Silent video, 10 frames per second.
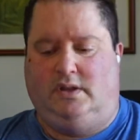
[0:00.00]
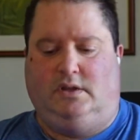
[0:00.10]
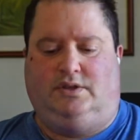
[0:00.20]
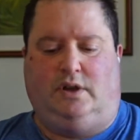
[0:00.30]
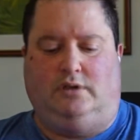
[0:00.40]

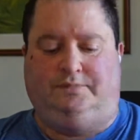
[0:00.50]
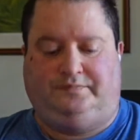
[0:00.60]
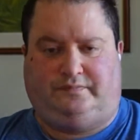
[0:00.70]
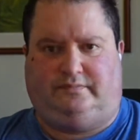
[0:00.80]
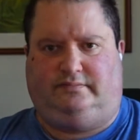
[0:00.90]
So
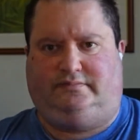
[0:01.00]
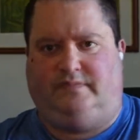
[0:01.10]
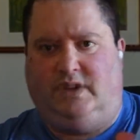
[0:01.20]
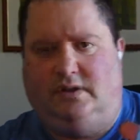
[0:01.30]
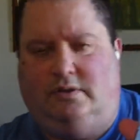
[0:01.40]

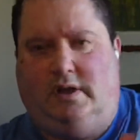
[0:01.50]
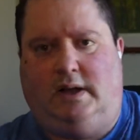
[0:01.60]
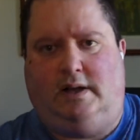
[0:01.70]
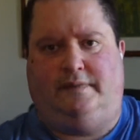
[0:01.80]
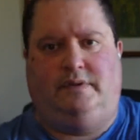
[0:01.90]
you
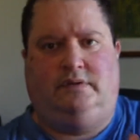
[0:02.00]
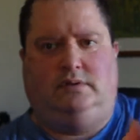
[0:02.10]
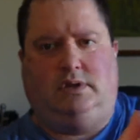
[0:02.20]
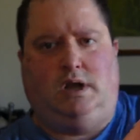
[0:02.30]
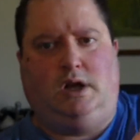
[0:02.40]
have
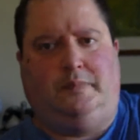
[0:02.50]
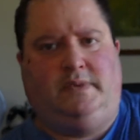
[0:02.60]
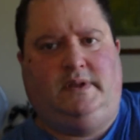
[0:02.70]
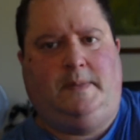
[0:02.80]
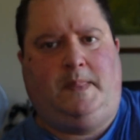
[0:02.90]
a
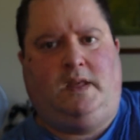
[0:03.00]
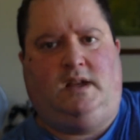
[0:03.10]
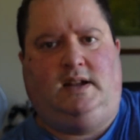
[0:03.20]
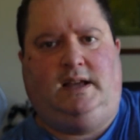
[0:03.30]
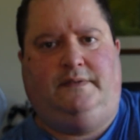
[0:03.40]

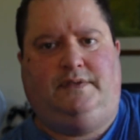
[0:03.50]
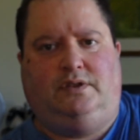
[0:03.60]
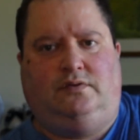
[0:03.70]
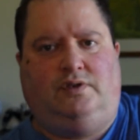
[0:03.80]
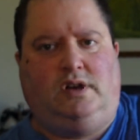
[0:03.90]
left and
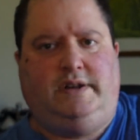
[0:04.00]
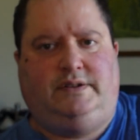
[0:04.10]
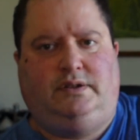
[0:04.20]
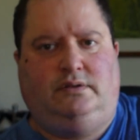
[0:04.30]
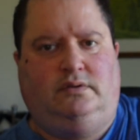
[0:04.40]
a
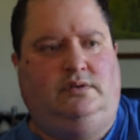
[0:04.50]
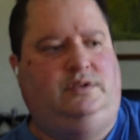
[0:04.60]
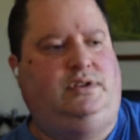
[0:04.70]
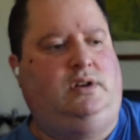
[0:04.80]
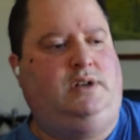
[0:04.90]
right
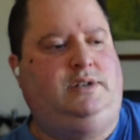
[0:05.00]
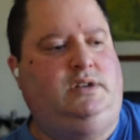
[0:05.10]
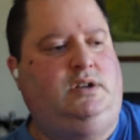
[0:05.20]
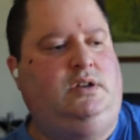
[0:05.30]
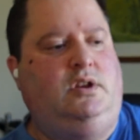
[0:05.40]
side.
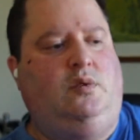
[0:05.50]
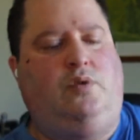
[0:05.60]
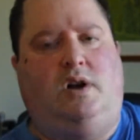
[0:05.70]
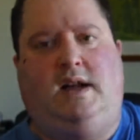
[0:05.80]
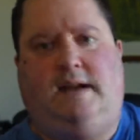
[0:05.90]
What
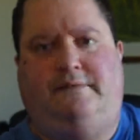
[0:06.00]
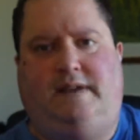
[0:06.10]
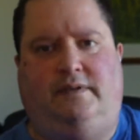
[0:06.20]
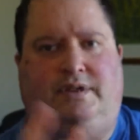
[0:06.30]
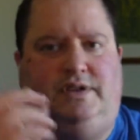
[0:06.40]
I have
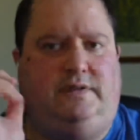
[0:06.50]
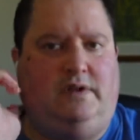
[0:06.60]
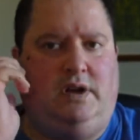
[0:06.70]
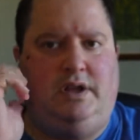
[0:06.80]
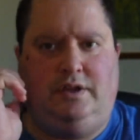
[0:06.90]
found is if
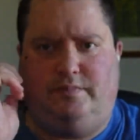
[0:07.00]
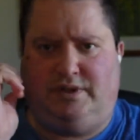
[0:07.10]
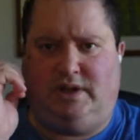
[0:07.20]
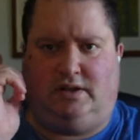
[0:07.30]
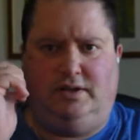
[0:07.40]
I
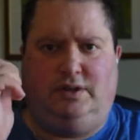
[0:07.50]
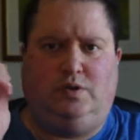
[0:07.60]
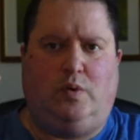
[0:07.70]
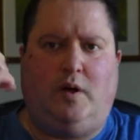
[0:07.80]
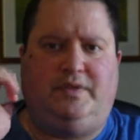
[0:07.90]
particularly use
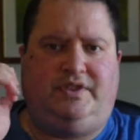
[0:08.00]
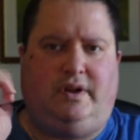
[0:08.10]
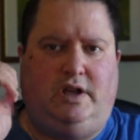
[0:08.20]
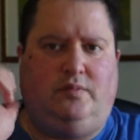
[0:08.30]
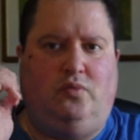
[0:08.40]
one
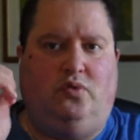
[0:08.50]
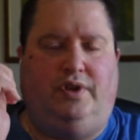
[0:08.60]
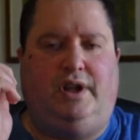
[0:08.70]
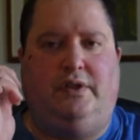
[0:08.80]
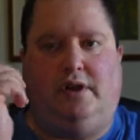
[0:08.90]
side more than
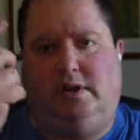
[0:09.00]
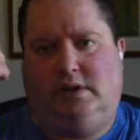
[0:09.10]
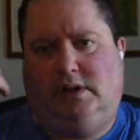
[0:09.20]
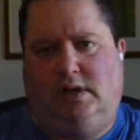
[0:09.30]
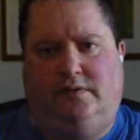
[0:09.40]
another
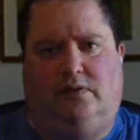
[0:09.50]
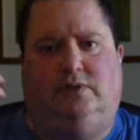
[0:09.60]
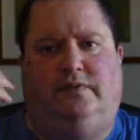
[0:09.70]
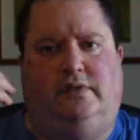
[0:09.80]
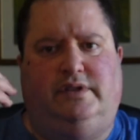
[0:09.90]
for the
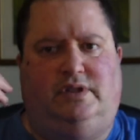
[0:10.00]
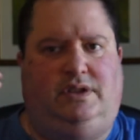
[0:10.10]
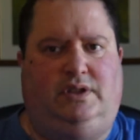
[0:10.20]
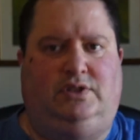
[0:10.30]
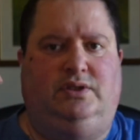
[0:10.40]
voice
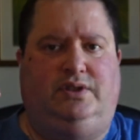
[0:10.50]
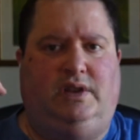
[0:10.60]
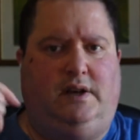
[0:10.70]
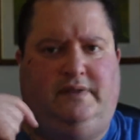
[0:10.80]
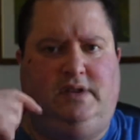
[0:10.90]
assistant
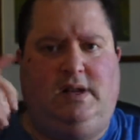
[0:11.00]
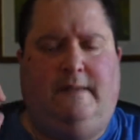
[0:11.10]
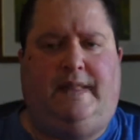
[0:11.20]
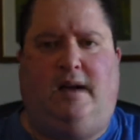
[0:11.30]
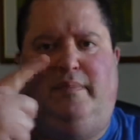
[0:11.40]
stuff,
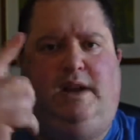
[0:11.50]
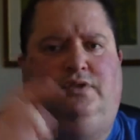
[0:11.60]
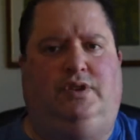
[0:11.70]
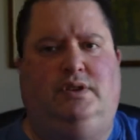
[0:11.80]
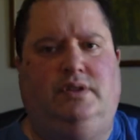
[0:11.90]
that
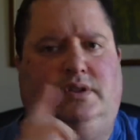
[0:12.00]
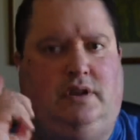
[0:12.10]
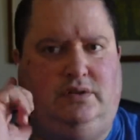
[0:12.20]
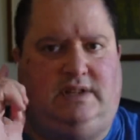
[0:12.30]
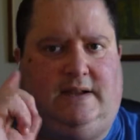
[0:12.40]
battery
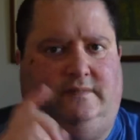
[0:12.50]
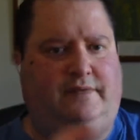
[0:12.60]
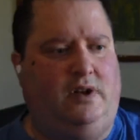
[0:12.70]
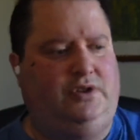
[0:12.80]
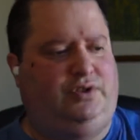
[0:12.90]
goes down
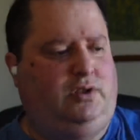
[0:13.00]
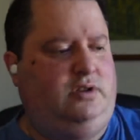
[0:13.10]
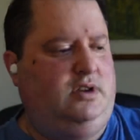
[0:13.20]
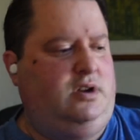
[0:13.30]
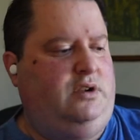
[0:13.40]
faster
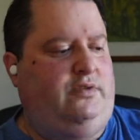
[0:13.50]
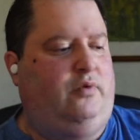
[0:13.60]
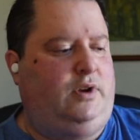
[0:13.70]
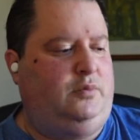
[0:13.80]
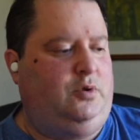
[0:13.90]
than the
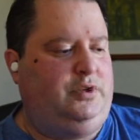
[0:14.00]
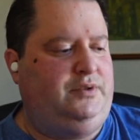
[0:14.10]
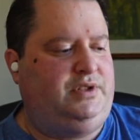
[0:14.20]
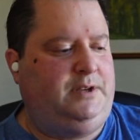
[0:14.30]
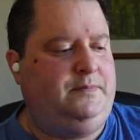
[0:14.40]
one I'm not
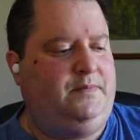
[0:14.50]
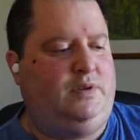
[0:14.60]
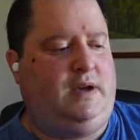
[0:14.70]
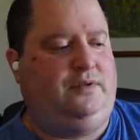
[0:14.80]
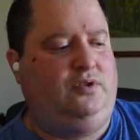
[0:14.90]
using. You
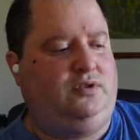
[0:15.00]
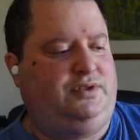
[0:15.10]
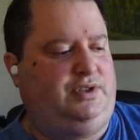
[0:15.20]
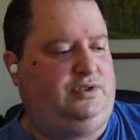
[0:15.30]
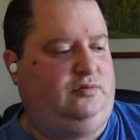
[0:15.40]
have Google
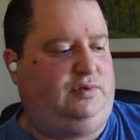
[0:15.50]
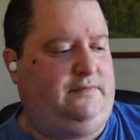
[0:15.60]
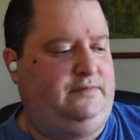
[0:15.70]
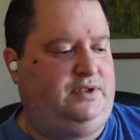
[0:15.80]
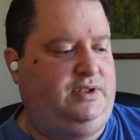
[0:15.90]
Assistant
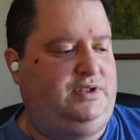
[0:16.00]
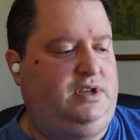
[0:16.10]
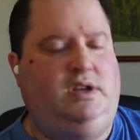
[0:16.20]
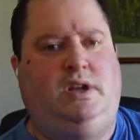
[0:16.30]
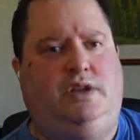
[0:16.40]
preferences.
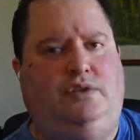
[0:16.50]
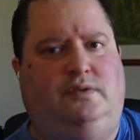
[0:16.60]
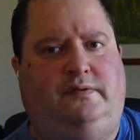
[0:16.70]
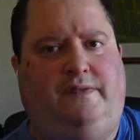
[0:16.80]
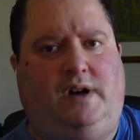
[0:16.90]
You can
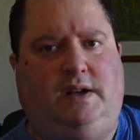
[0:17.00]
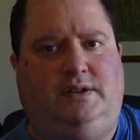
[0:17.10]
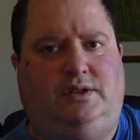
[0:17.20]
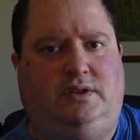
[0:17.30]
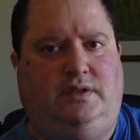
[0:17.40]

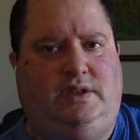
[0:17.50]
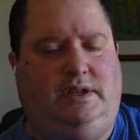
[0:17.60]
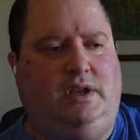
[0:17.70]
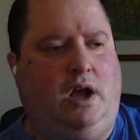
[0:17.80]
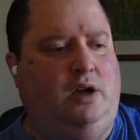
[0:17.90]
find
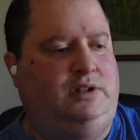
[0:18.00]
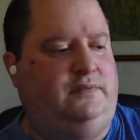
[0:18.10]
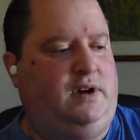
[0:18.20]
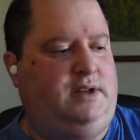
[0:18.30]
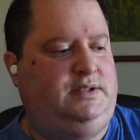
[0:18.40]
the
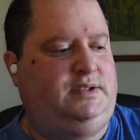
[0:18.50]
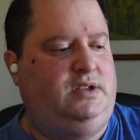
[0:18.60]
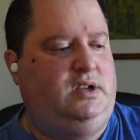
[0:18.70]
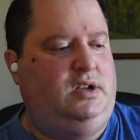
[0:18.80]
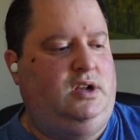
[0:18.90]
device.
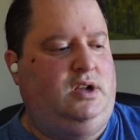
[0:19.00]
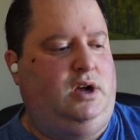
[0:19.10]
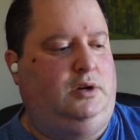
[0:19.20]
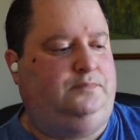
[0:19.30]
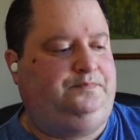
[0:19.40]

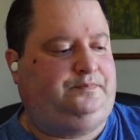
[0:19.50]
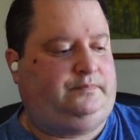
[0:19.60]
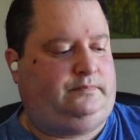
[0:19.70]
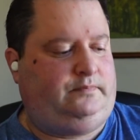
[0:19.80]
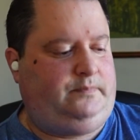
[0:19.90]

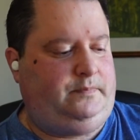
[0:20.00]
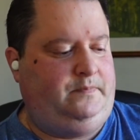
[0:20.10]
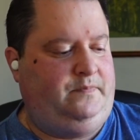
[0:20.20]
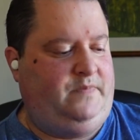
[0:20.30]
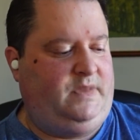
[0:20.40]

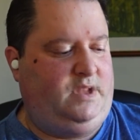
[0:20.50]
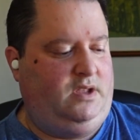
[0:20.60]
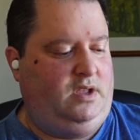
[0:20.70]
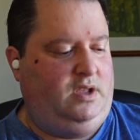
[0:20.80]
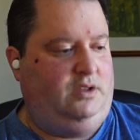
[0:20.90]

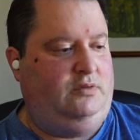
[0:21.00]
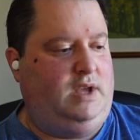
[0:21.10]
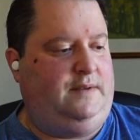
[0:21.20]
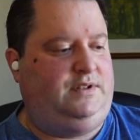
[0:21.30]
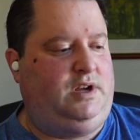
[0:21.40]
You
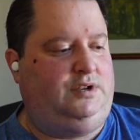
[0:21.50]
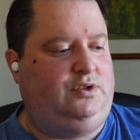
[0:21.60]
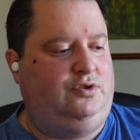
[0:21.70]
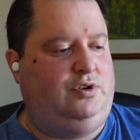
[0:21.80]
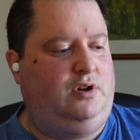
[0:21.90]
have touch
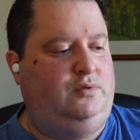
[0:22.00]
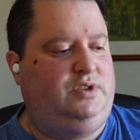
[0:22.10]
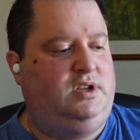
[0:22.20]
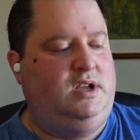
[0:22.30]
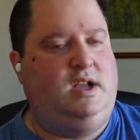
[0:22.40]
controls.
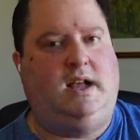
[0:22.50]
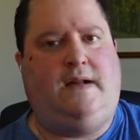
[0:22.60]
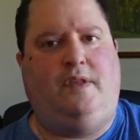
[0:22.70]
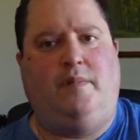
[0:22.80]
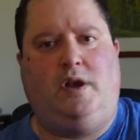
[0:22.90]
At
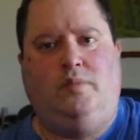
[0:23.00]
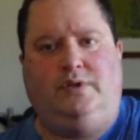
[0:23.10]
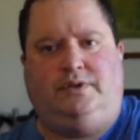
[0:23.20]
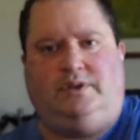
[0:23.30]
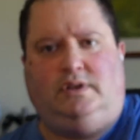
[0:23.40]
the
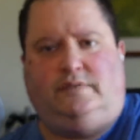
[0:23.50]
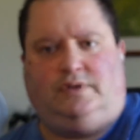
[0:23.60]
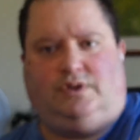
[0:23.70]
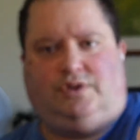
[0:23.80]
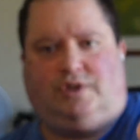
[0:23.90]
moment, if I'll
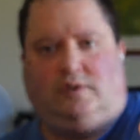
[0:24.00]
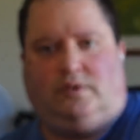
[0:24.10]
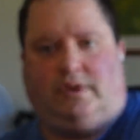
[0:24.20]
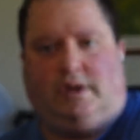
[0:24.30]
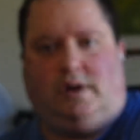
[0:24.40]
just show you what
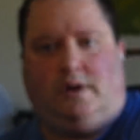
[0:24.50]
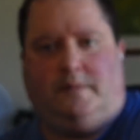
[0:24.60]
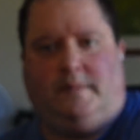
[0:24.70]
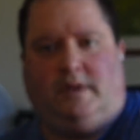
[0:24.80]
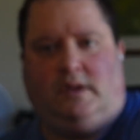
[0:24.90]
they are,
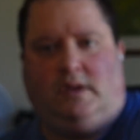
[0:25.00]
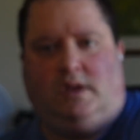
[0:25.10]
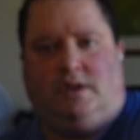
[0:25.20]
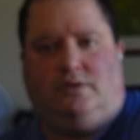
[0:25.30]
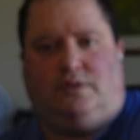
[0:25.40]

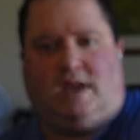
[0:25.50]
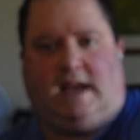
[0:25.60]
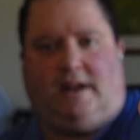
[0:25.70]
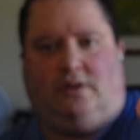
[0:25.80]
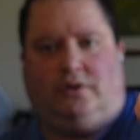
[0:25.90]
you
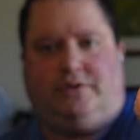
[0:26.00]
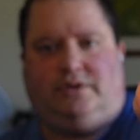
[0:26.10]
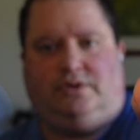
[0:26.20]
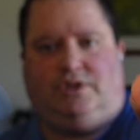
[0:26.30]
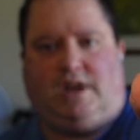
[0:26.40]
cannot
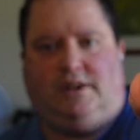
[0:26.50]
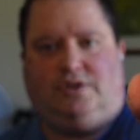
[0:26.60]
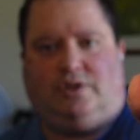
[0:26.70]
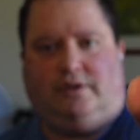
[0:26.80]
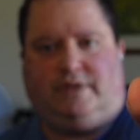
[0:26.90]
change
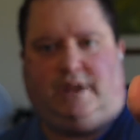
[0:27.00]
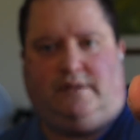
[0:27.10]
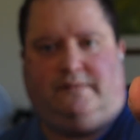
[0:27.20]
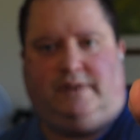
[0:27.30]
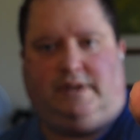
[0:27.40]
those. They are
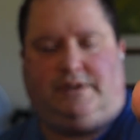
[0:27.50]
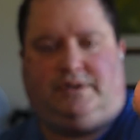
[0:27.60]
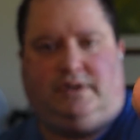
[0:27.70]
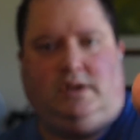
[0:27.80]
fixed.